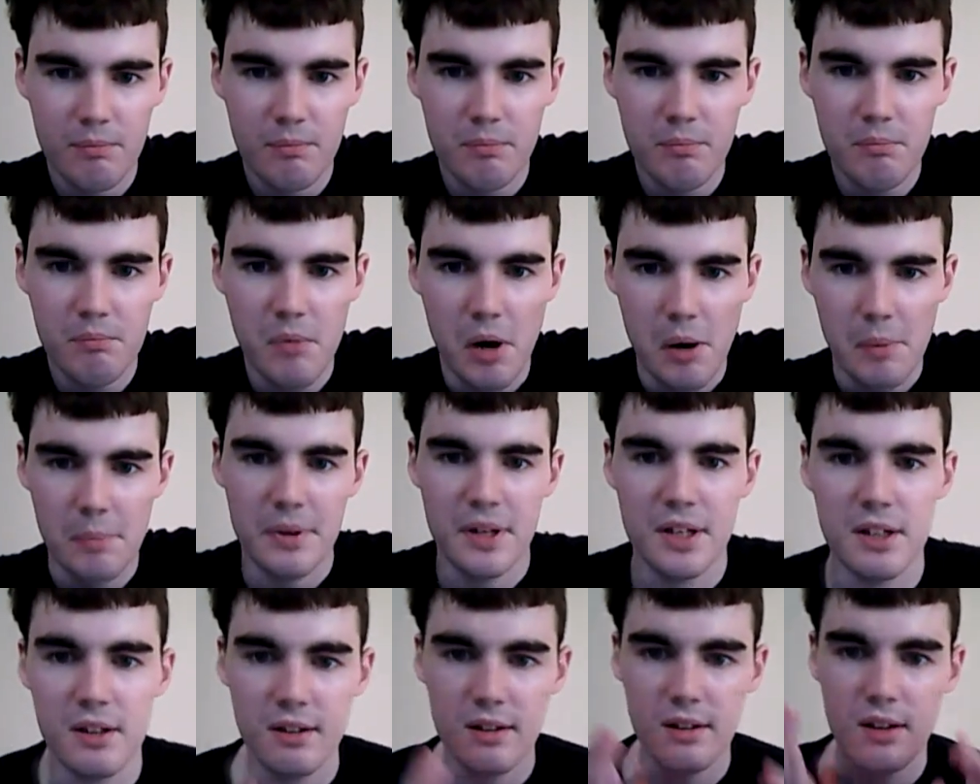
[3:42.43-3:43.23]

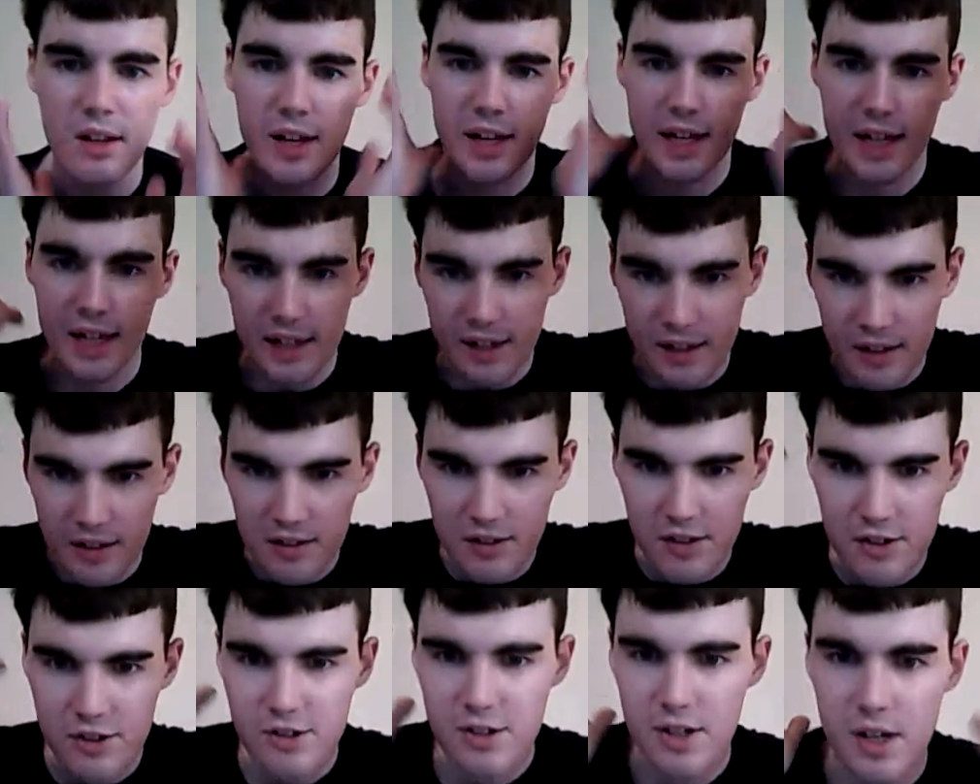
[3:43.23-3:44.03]
Muppet-like
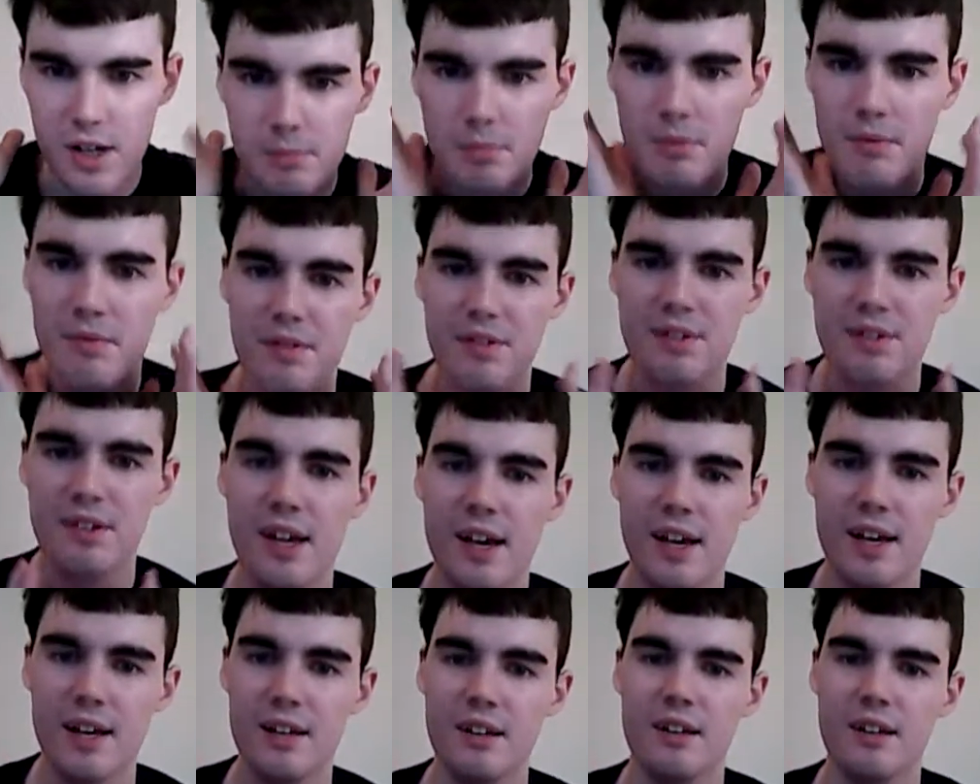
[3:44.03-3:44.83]
in the shape of his
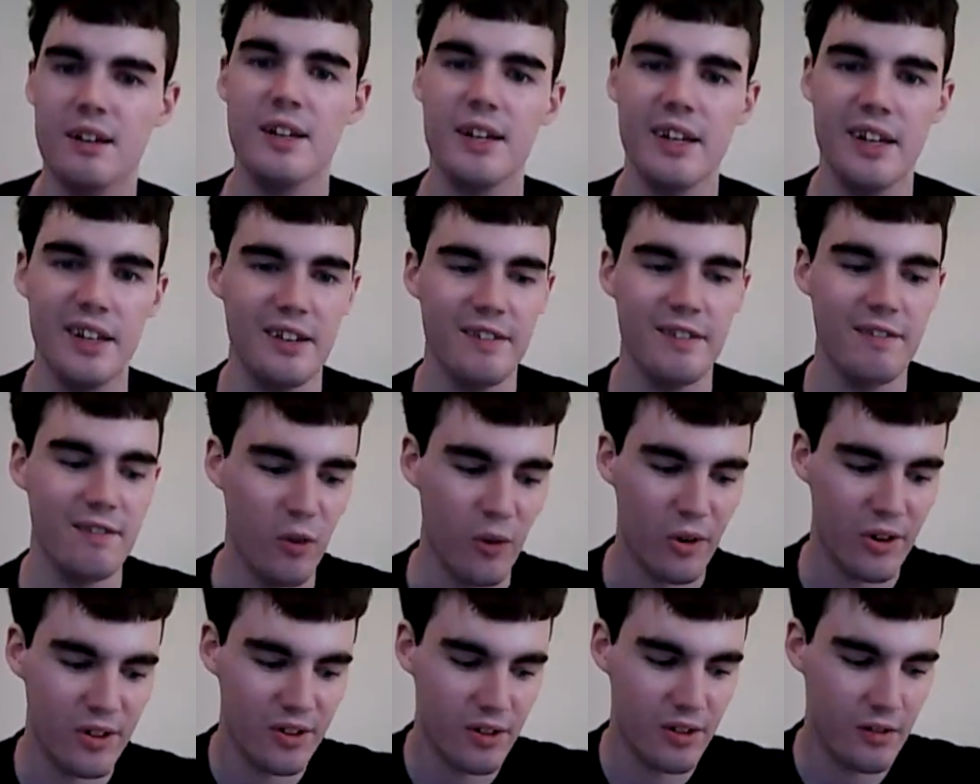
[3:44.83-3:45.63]
head, and he had the
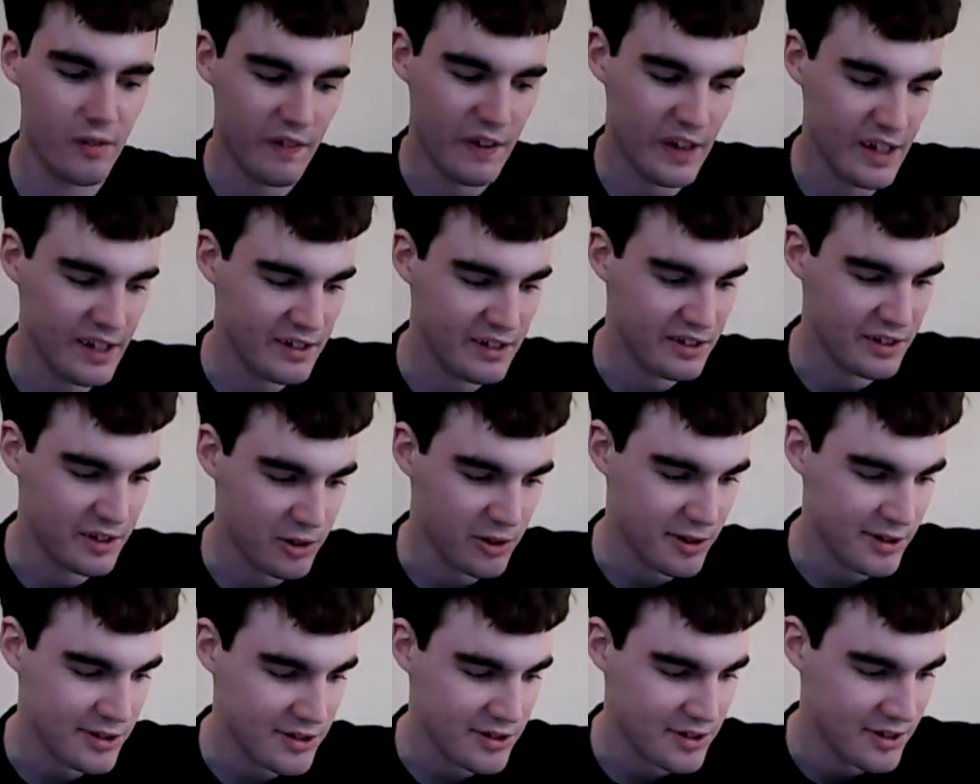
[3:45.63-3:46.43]
voice of Hayden
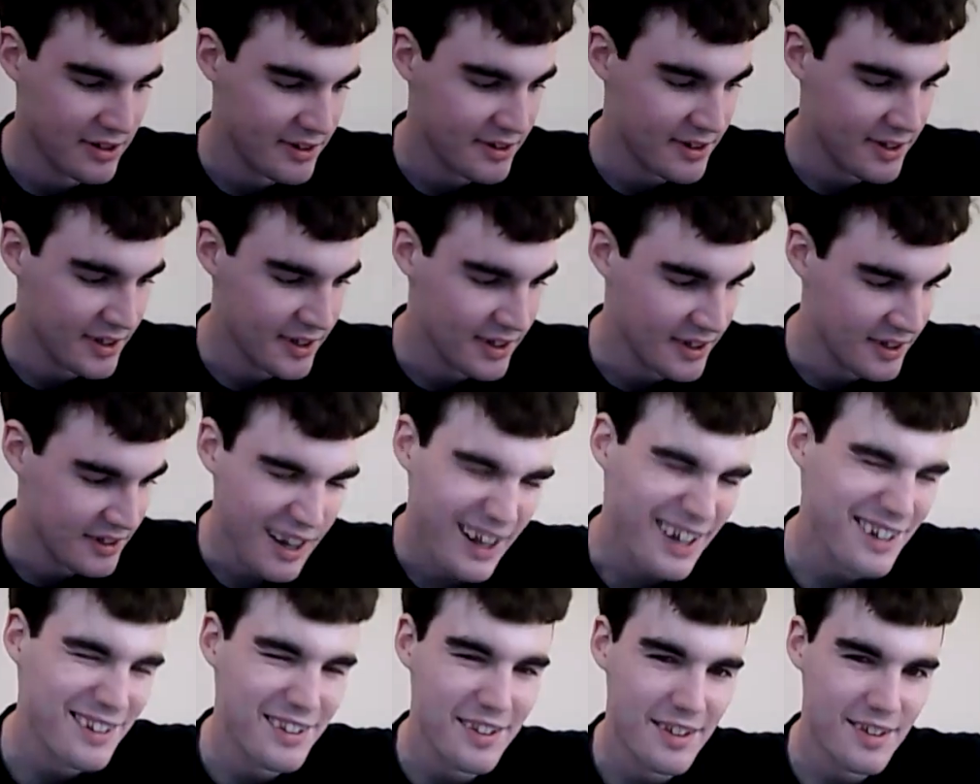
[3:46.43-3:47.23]
Christensen.
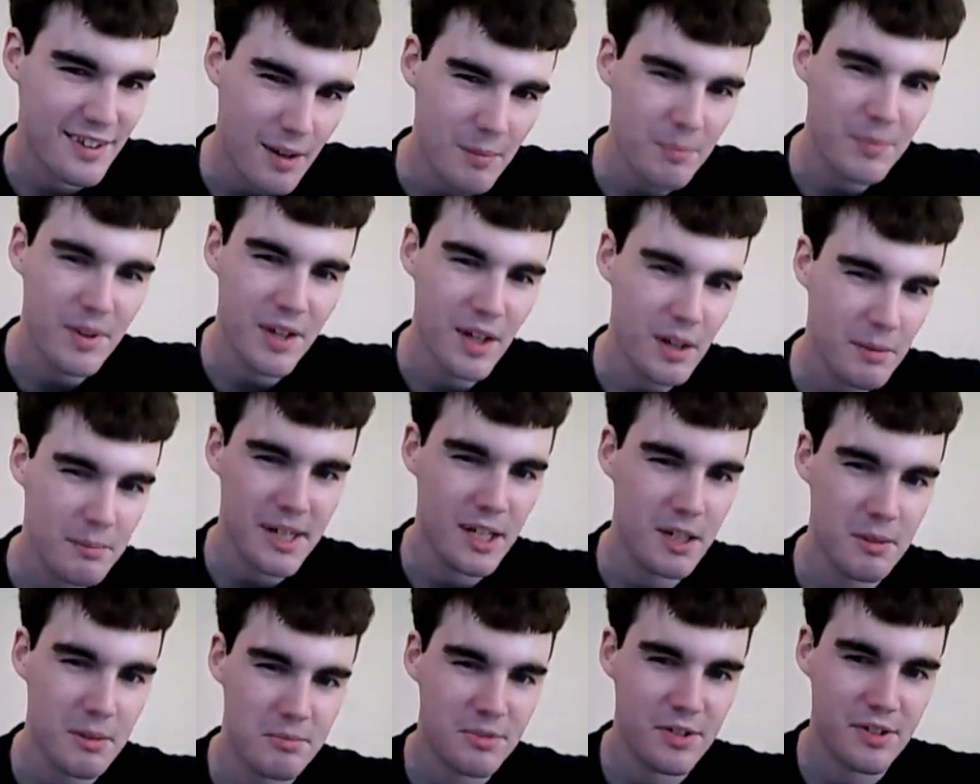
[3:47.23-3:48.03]
Something
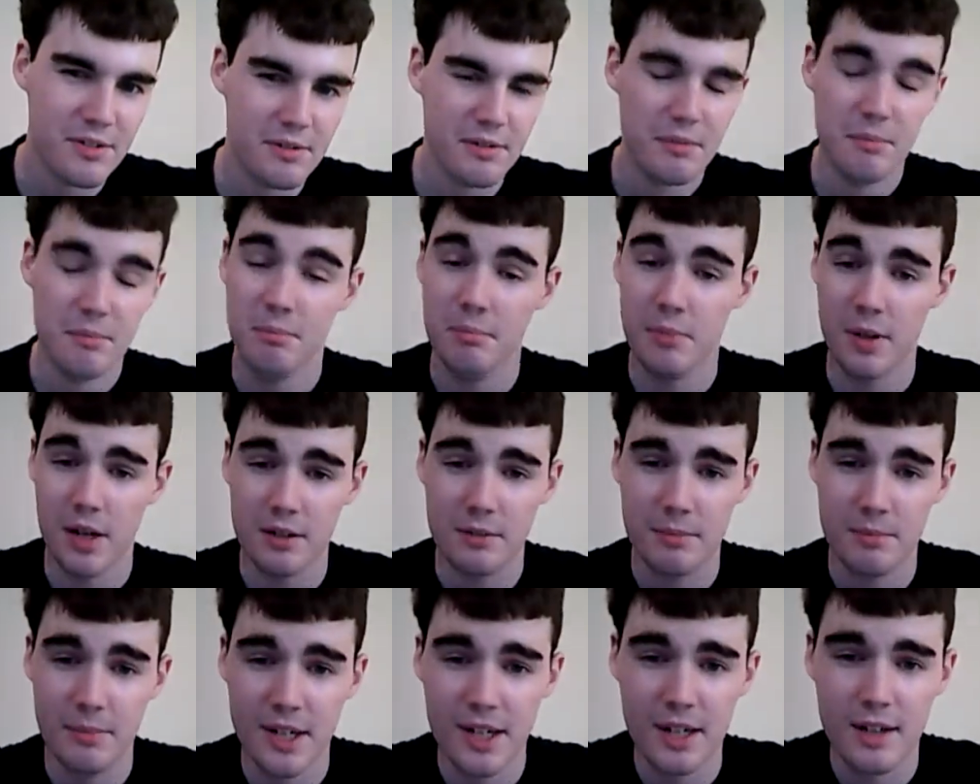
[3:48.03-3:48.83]
about him just
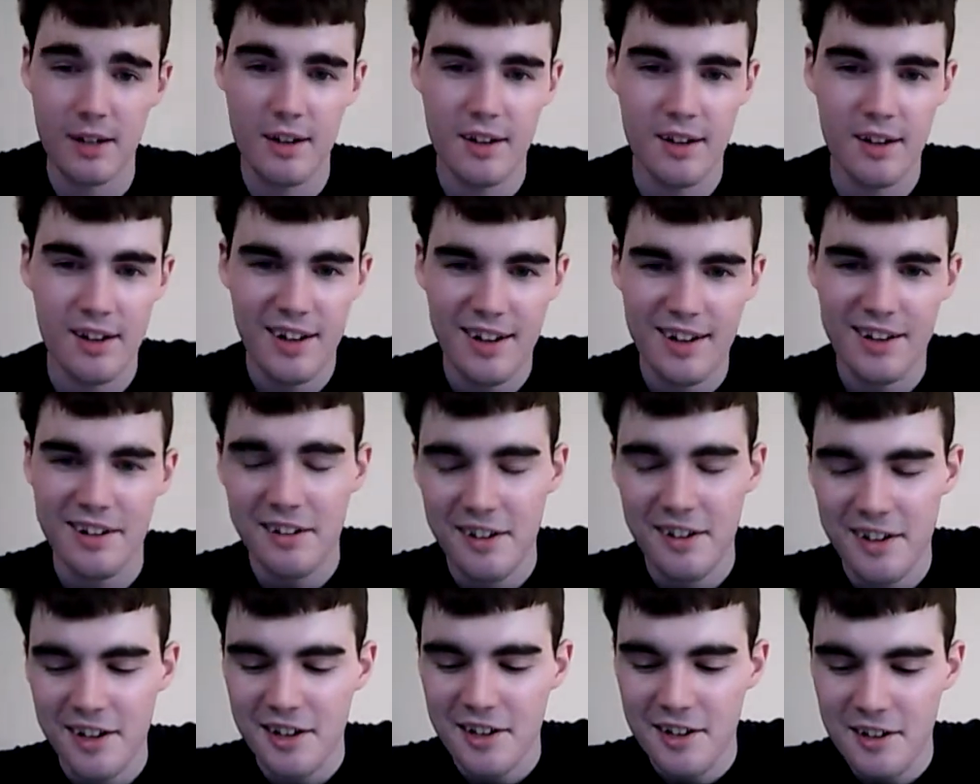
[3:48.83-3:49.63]
bugged me.
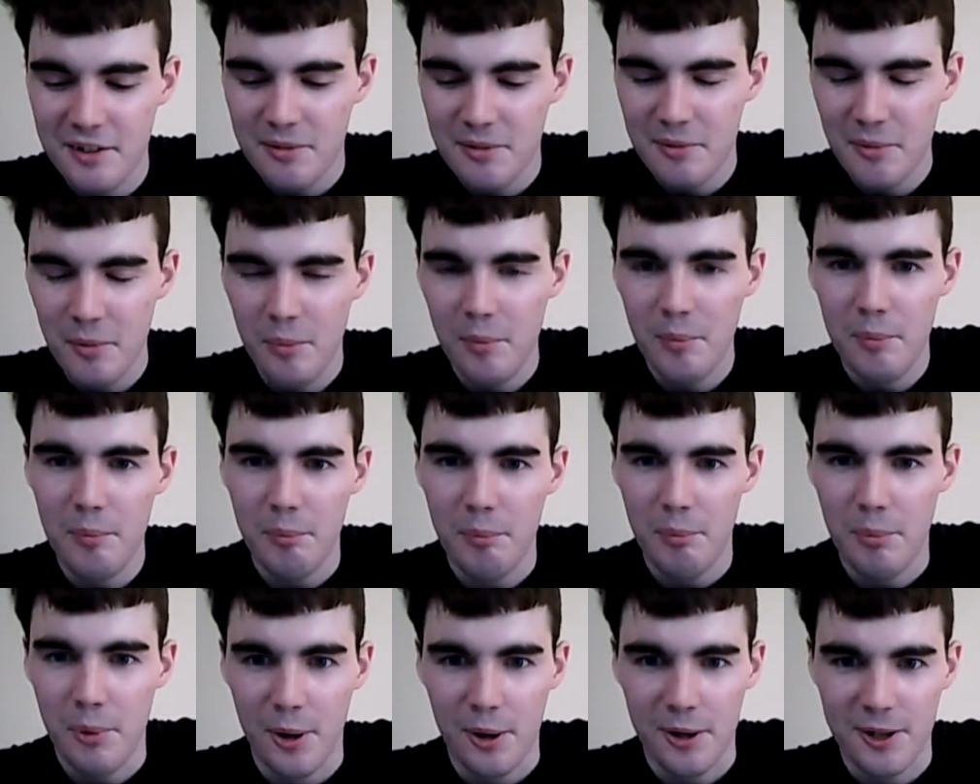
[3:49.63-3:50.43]

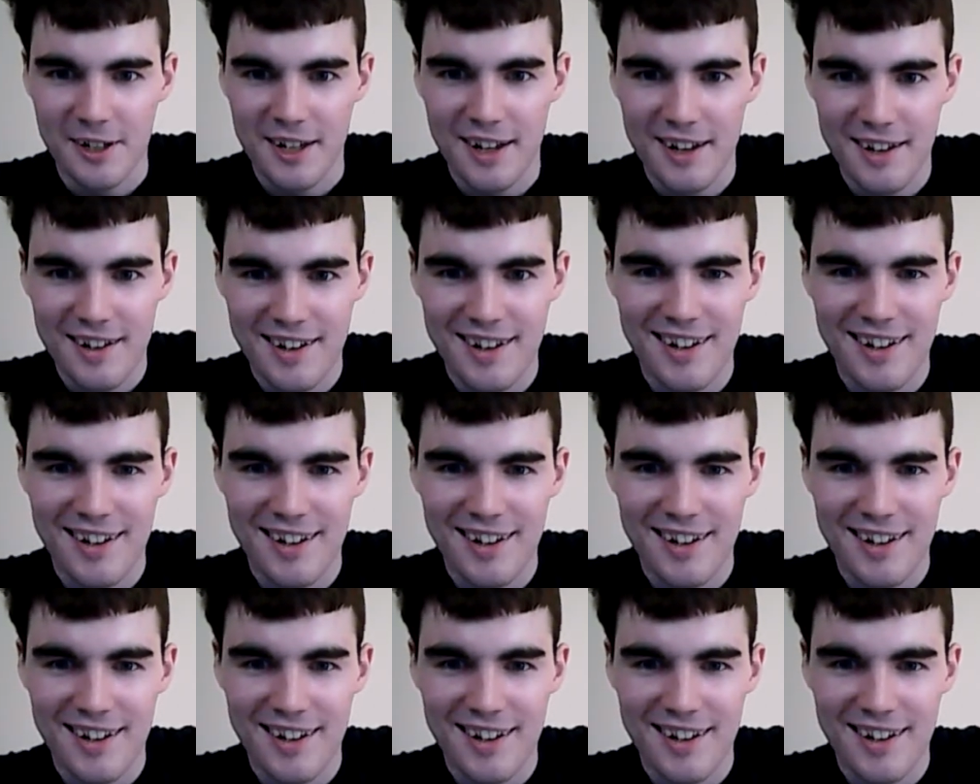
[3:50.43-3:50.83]
Bugged.